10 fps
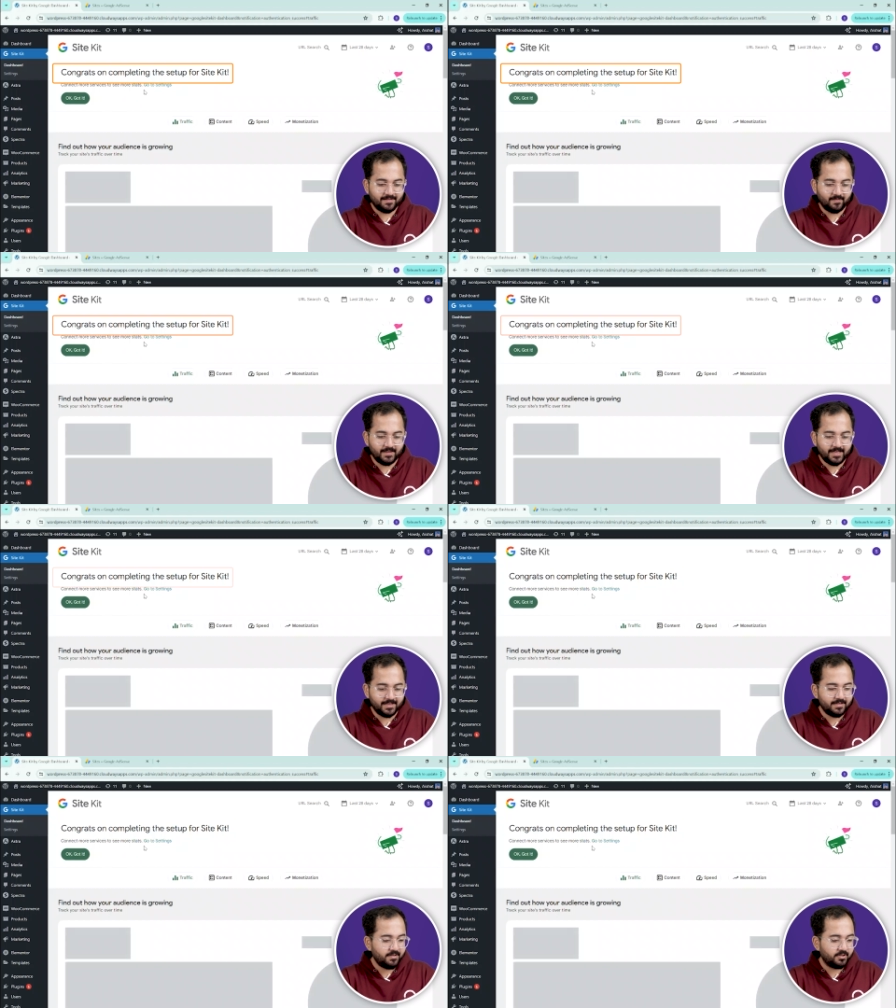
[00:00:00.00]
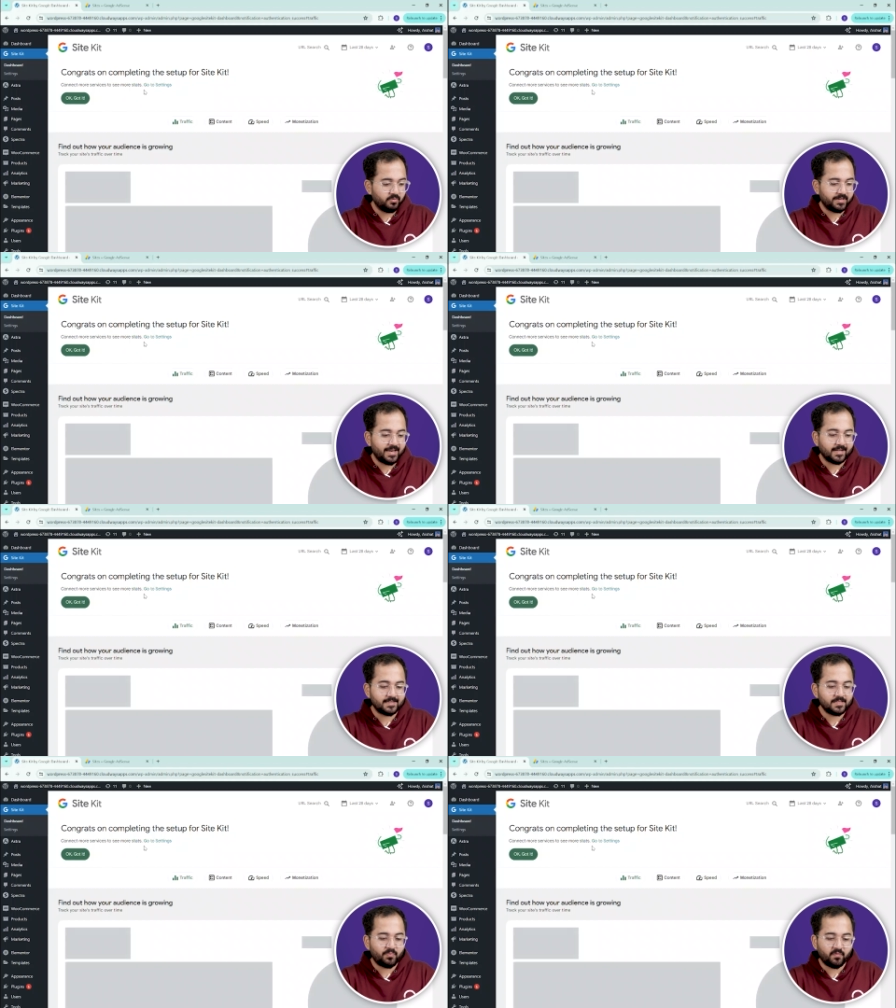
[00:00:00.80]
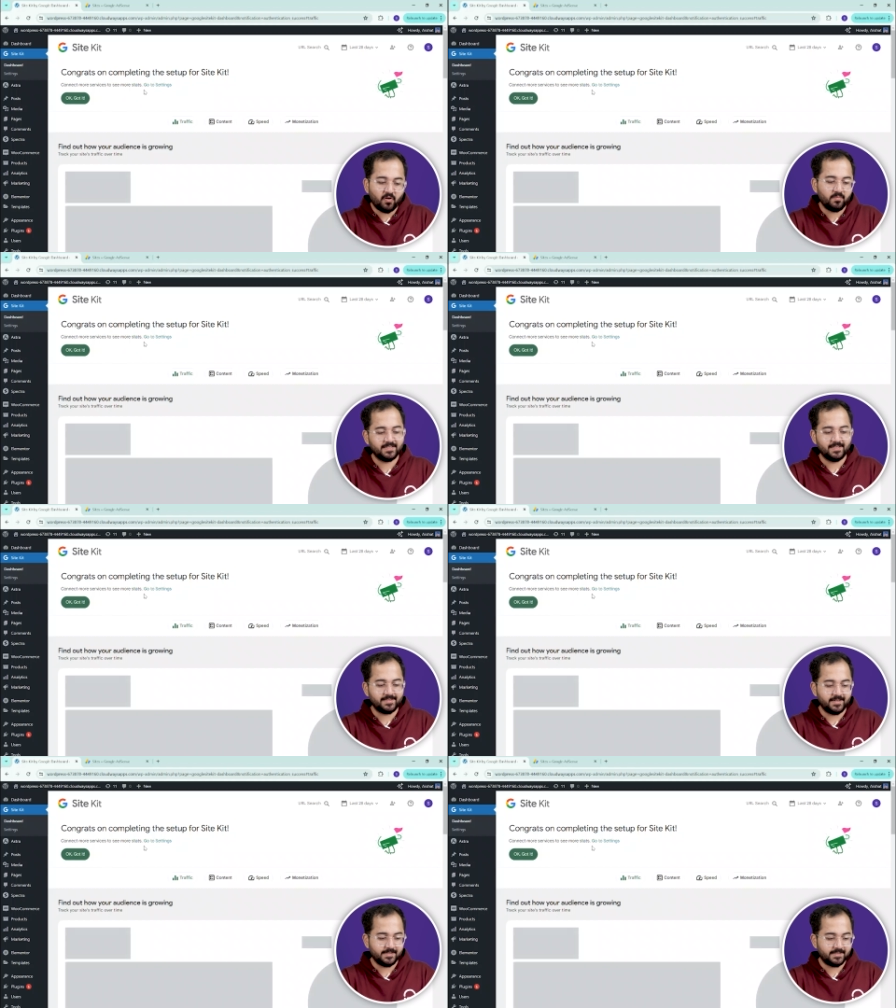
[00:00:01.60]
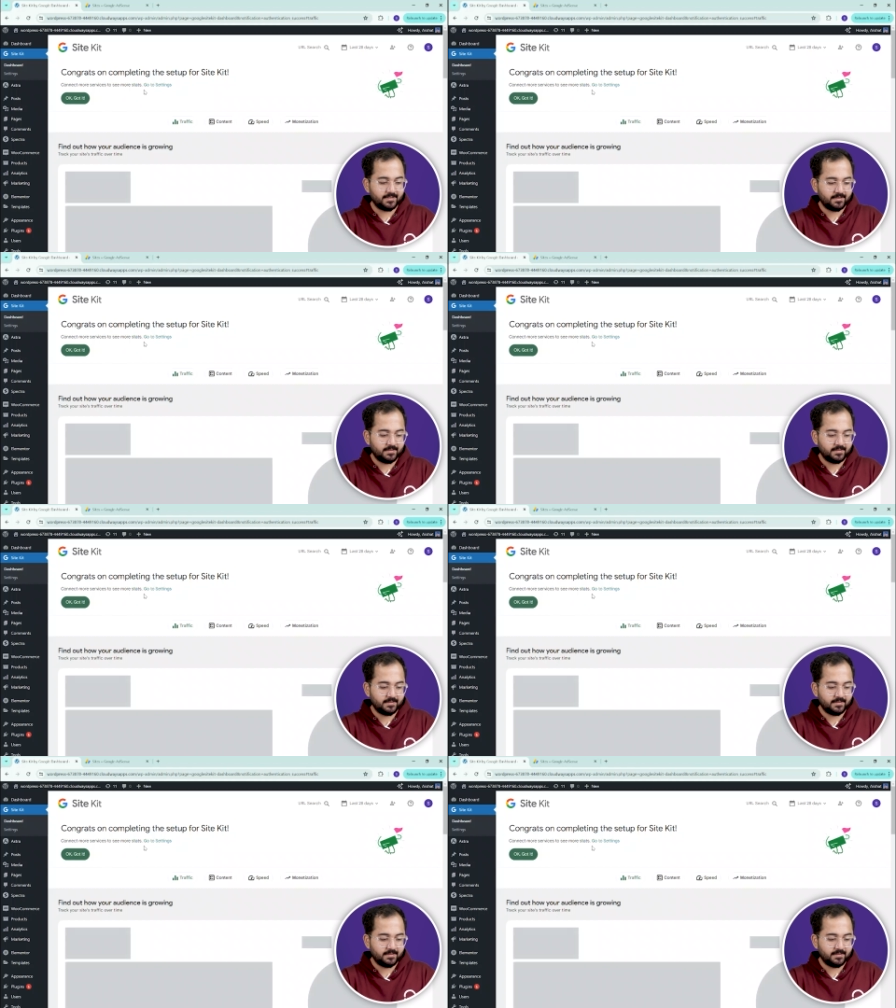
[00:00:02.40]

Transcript: Then you can access performance insights.